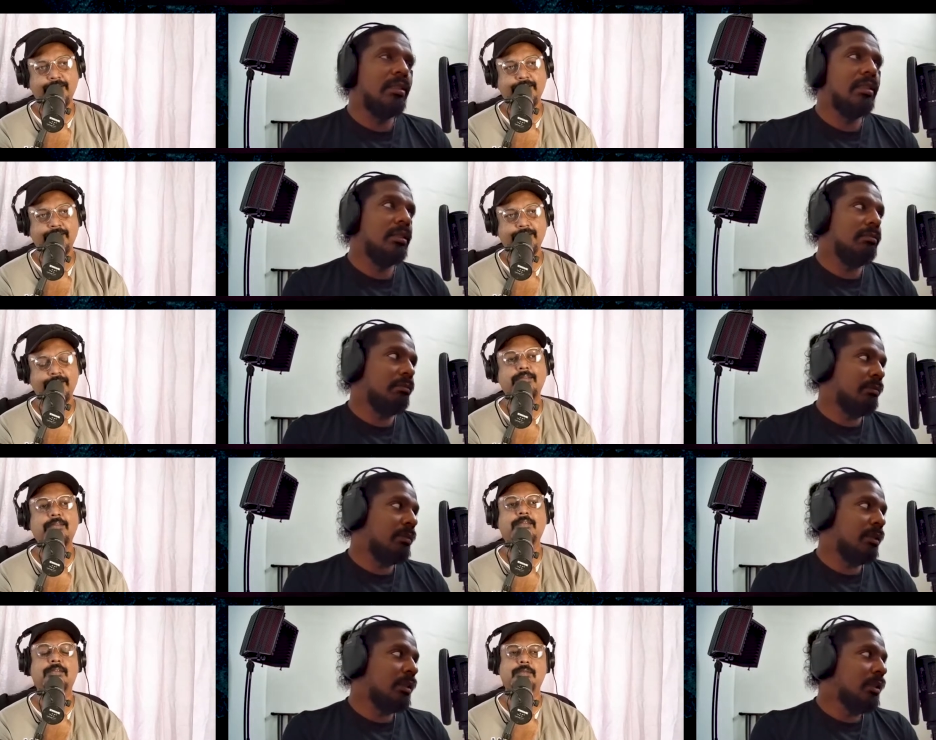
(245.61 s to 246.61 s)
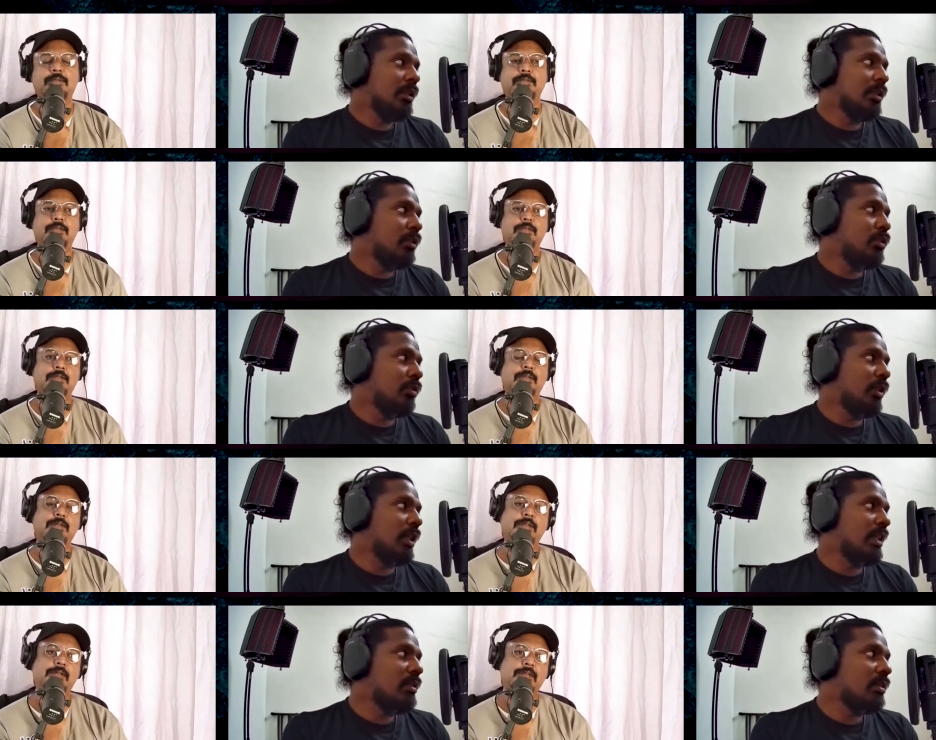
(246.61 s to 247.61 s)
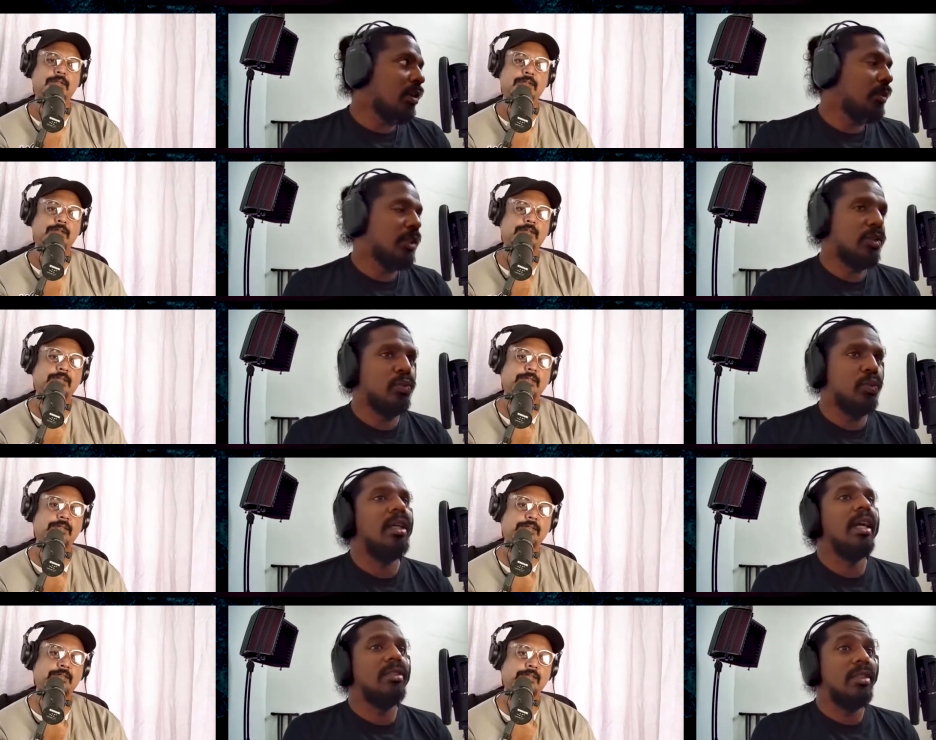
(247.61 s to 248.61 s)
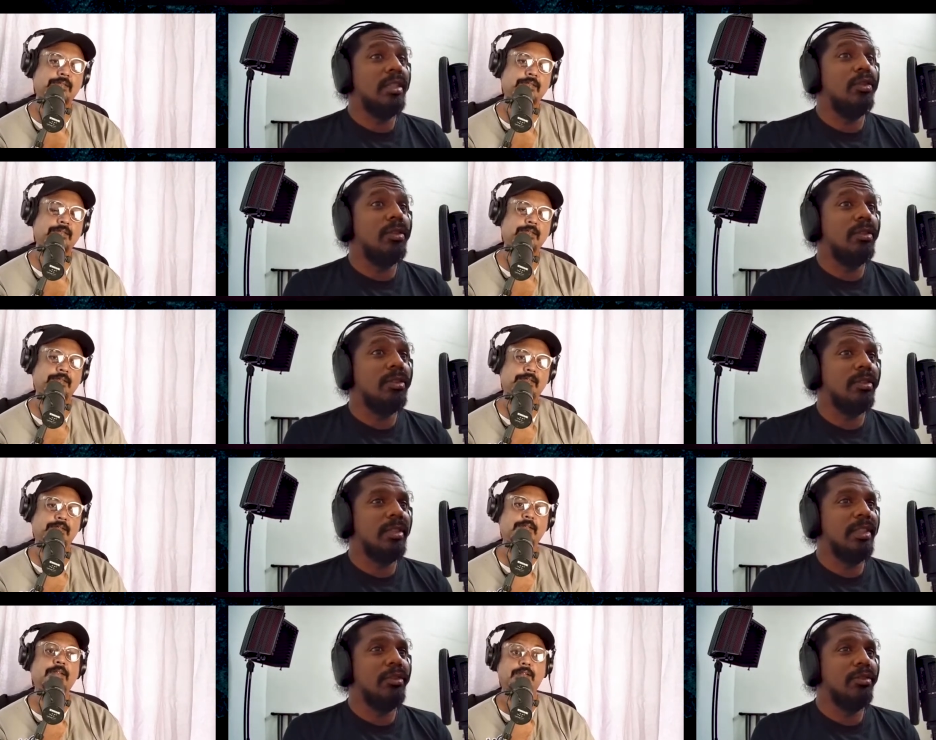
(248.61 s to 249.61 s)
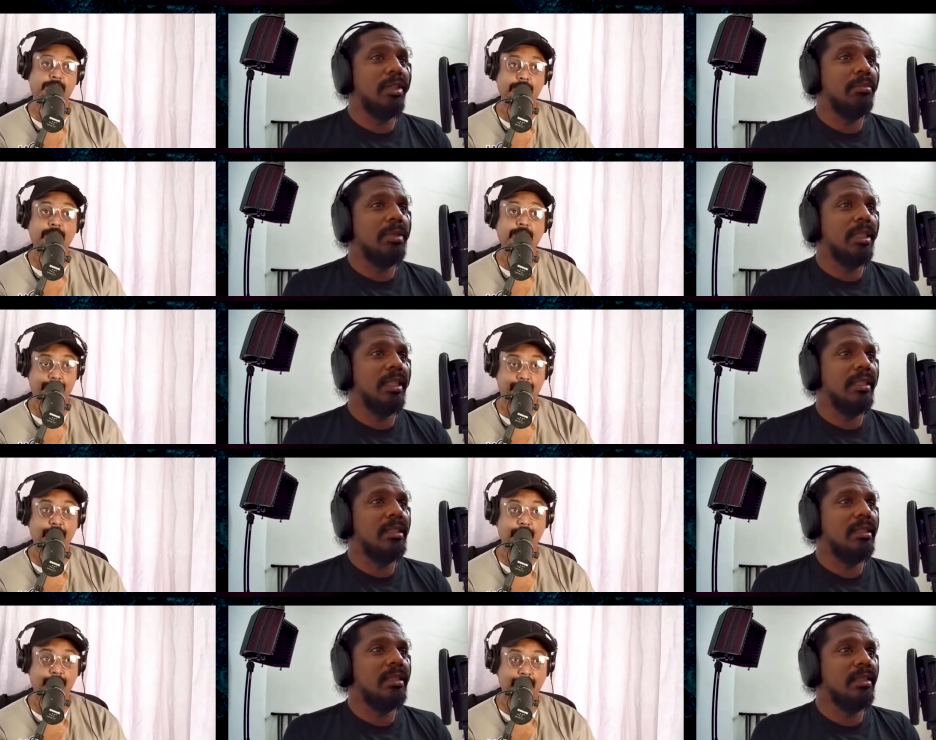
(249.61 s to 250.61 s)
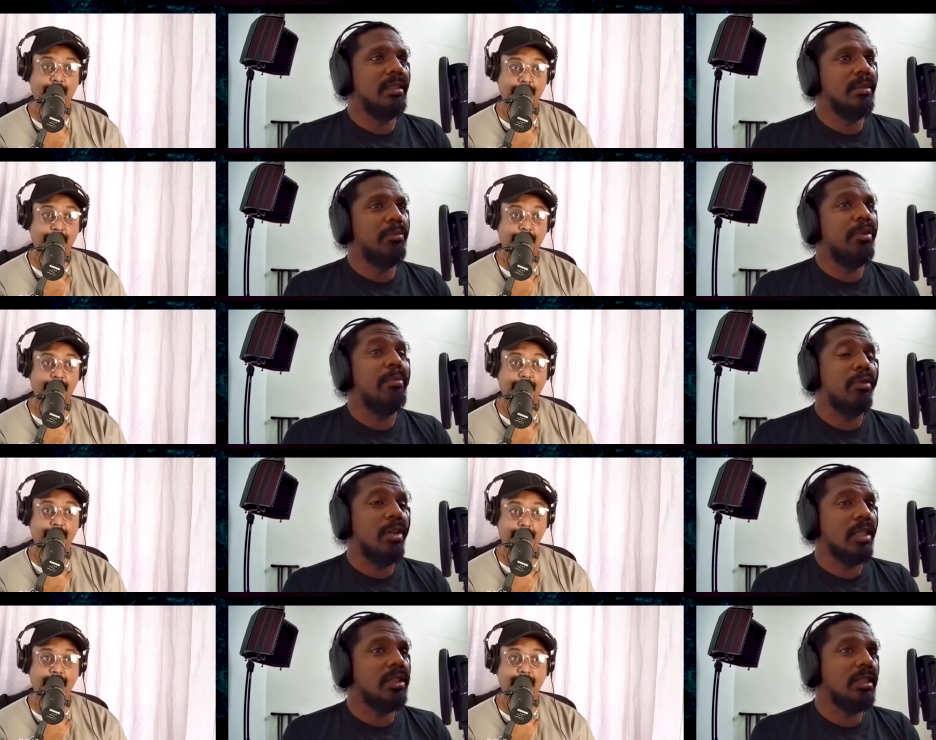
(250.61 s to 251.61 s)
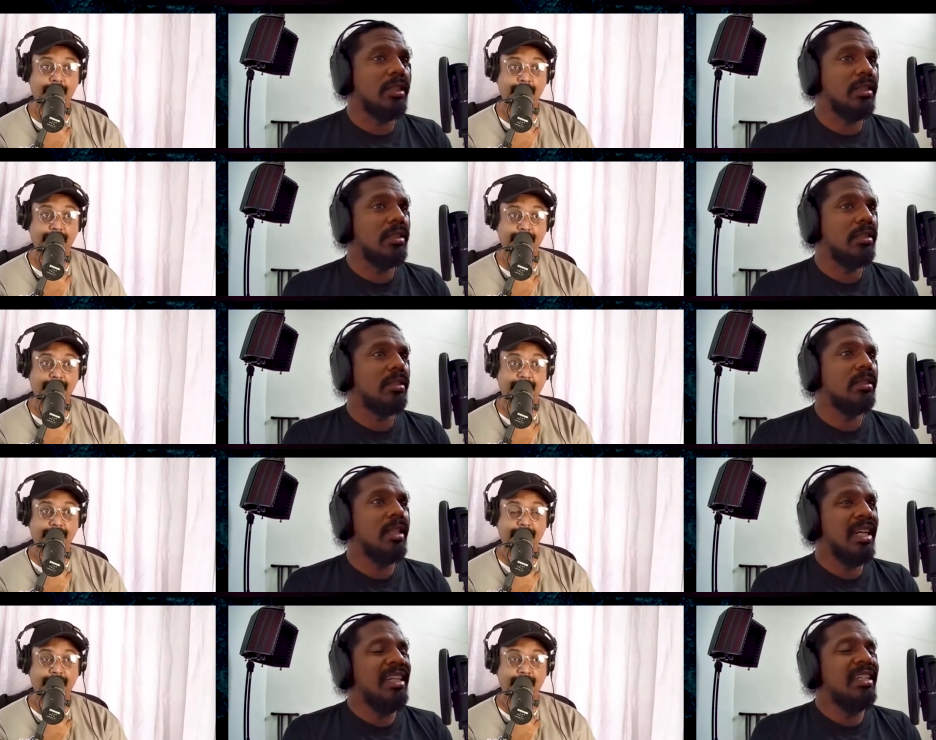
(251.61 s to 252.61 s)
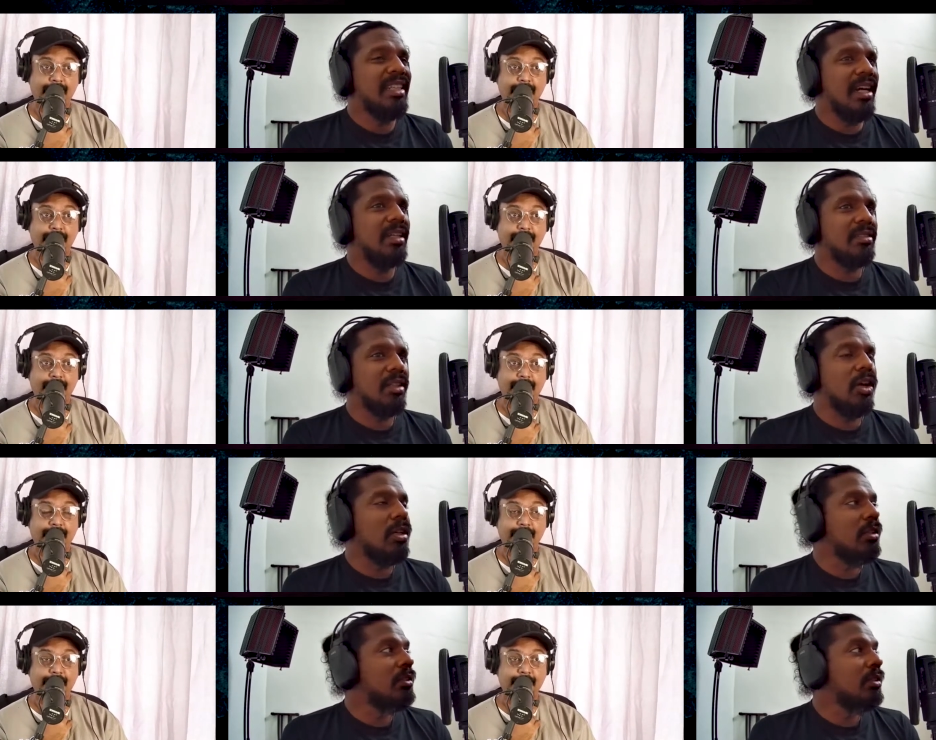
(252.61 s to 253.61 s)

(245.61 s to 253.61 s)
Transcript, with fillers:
Speaker 1: Um, you don't realize how much work actually goes into something like this. The pre a lot. Is, yeah, it's a lot.